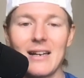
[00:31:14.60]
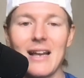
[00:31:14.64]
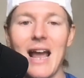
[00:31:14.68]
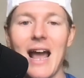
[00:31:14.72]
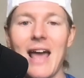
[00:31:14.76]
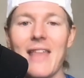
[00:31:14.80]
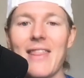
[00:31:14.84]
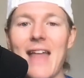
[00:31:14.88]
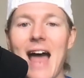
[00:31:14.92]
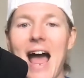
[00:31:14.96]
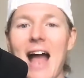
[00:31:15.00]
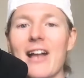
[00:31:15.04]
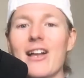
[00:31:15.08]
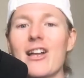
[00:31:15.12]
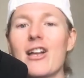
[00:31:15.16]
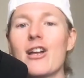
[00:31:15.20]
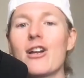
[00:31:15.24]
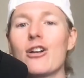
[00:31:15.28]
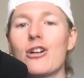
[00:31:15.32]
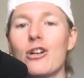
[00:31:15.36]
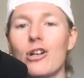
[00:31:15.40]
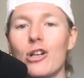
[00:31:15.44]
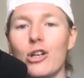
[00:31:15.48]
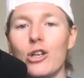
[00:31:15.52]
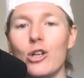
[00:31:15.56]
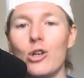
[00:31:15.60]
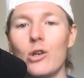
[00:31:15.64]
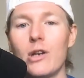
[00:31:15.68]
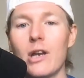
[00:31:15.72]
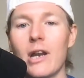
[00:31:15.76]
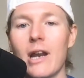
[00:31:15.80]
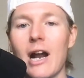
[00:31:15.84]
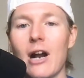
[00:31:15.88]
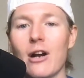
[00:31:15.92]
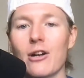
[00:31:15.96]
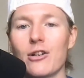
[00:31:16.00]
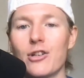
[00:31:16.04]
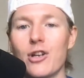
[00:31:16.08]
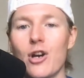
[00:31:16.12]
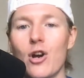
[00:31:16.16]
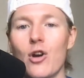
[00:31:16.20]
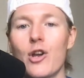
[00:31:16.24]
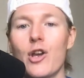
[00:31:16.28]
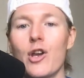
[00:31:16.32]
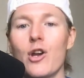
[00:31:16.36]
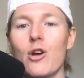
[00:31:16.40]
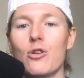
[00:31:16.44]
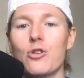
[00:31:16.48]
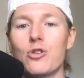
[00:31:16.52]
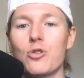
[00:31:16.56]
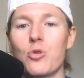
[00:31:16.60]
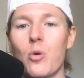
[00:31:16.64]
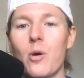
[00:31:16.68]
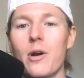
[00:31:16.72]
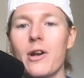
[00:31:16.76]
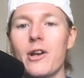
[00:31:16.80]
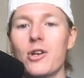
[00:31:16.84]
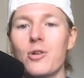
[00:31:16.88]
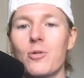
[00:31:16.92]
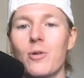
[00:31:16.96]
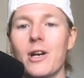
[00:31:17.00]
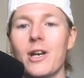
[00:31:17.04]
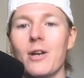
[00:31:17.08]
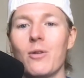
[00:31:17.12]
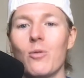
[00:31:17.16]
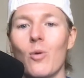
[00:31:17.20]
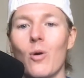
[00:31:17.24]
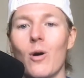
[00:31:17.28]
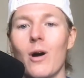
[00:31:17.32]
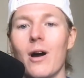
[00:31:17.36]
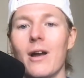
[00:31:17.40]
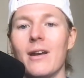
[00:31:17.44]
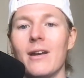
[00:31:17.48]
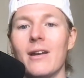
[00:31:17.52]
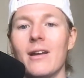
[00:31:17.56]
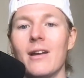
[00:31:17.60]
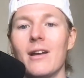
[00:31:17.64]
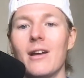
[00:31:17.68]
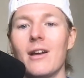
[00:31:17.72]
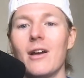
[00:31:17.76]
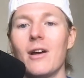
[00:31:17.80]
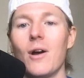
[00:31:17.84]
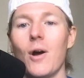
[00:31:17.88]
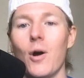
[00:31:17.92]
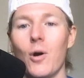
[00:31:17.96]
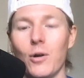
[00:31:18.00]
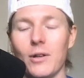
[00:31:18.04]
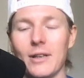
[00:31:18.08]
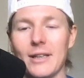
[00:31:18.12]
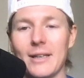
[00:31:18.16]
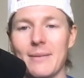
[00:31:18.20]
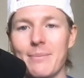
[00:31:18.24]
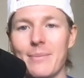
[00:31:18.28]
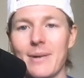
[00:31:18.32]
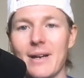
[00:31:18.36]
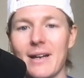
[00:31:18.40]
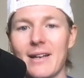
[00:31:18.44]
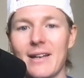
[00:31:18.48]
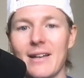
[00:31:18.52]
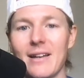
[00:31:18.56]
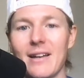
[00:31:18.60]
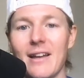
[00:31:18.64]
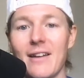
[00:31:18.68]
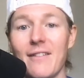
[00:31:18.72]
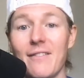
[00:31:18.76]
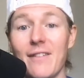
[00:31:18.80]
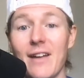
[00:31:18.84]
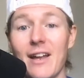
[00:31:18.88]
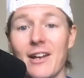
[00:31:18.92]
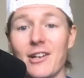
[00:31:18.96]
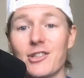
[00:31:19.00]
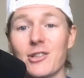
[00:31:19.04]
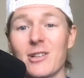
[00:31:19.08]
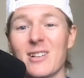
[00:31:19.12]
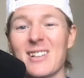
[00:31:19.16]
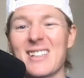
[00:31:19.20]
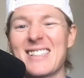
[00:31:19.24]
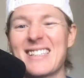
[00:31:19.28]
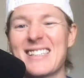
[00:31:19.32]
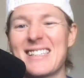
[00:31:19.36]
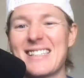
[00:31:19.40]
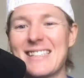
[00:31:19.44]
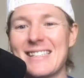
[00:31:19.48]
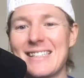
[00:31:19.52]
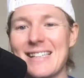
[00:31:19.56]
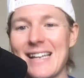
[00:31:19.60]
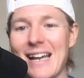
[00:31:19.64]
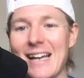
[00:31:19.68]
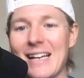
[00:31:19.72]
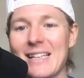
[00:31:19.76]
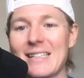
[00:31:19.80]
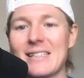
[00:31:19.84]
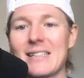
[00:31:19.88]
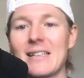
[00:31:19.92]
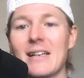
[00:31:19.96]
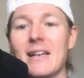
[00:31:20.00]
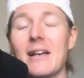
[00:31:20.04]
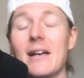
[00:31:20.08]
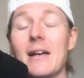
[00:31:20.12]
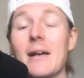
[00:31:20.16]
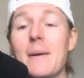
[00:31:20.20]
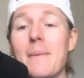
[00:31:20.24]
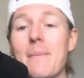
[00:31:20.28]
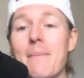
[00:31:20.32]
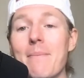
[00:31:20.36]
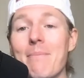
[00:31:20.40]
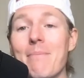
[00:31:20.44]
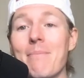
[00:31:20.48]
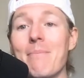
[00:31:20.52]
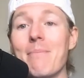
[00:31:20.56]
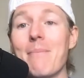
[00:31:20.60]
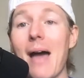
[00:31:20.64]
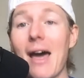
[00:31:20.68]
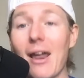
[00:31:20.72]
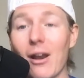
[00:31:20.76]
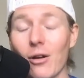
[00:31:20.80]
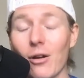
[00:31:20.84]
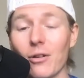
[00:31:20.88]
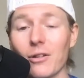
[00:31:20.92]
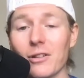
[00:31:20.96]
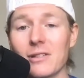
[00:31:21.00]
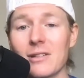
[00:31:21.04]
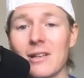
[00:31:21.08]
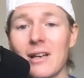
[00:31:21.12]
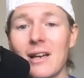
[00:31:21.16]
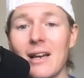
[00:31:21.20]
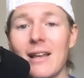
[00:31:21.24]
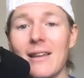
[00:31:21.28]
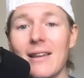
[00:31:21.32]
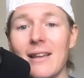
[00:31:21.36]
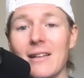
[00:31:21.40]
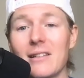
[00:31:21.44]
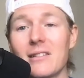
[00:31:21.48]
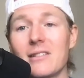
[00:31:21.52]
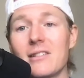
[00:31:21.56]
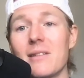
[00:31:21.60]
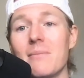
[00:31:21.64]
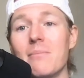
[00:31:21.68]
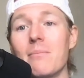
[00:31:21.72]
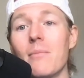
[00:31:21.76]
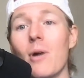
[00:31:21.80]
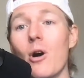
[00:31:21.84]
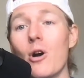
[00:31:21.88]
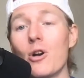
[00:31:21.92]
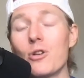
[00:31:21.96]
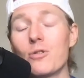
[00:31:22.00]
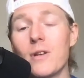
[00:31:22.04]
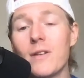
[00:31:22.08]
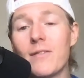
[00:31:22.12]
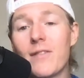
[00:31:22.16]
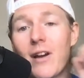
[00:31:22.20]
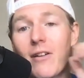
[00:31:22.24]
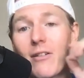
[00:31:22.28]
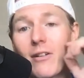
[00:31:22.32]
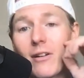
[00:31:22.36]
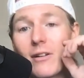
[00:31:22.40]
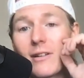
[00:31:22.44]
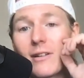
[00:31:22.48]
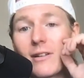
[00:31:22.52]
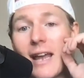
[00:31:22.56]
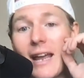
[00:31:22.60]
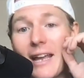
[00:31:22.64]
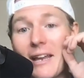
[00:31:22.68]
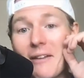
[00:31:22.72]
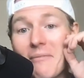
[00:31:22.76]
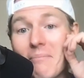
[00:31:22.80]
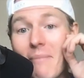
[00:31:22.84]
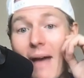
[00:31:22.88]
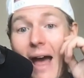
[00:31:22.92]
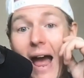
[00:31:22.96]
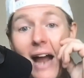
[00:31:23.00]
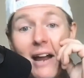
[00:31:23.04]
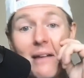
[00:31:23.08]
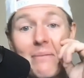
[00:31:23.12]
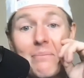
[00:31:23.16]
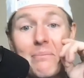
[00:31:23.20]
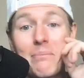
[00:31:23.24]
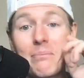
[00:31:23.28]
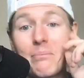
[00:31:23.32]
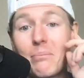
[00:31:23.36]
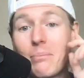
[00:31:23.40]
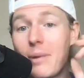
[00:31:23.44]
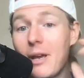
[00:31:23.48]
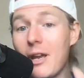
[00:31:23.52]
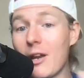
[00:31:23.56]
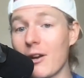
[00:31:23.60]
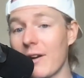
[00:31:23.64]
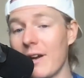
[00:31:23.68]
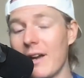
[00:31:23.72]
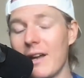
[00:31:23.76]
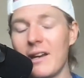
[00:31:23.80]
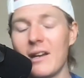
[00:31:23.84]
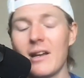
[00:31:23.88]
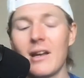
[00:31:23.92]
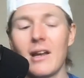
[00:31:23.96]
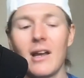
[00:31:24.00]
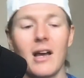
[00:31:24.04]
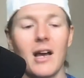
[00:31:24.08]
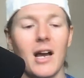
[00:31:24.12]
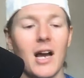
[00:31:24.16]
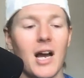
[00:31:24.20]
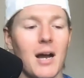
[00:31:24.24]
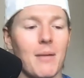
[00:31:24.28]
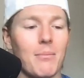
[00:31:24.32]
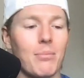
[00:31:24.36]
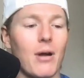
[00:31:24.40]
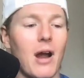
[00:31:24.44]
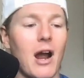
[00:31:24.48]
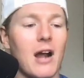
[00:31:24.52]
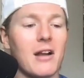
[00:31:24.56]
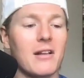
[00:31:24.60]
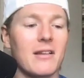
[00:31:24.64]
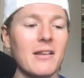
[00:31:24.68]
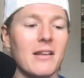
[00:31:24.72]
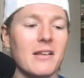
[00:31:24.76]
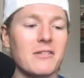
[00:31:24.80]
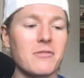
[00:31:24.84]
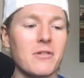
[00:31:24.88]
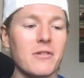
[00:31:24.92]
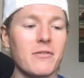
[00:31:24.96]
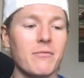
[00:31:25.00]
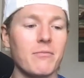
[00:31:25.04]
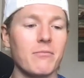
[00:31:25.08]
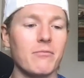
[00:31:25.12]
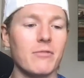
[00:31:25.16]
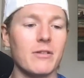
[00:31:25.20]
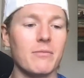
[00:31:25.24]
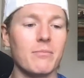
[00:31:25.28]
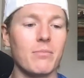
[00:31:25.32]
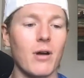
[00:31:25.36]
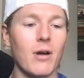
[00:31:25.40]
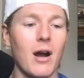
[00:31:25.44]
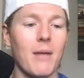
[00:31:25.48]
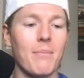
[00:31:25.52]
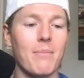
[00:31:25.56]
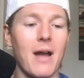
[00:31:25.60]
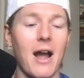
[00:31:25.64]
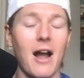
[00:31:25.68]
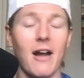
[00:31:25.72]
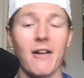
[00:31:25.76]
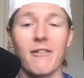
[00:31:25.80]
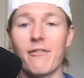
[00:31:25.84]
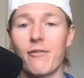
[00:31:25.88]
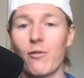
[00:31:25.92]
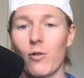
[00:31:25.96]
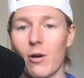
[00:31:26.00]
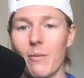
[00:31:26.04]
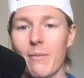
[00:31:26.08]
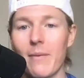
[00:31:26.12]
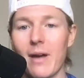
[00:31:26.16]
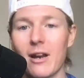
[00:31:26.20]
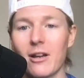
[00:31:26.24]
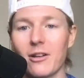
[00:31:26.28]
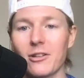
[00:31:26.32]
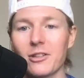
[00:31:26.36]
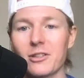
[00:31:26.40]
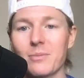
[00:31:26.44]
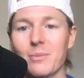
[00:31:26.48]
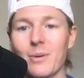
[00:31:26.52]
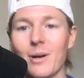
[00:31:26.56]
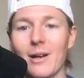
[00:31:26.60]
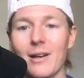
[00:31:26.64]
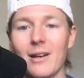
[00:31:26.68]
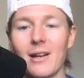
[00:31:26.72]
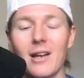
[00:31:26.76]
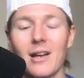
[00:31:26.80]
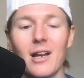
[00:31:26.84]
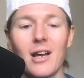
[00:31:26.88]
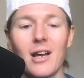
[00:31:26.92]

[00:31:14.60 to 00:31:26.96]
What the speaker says: And that concluded our Tokyo 2021 Olympic adventure. 6 medals. This is the most we've ever taken back, period. Prior to this, we've brought back 4 medals, but